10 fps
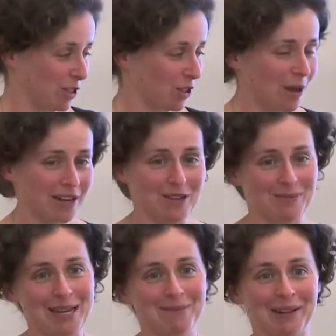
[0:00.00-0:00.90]
quite a few
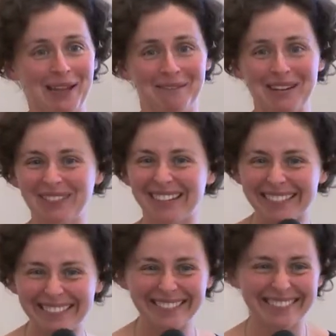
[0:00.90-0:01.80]
people and they went,
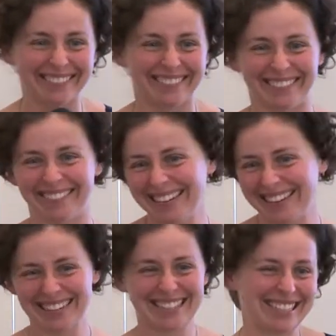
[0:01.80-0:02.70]
oh,
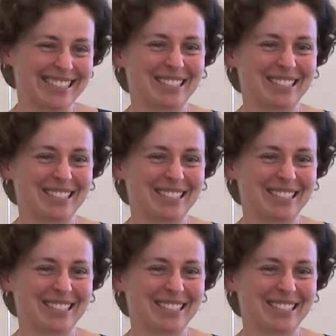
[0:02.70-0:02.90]
that's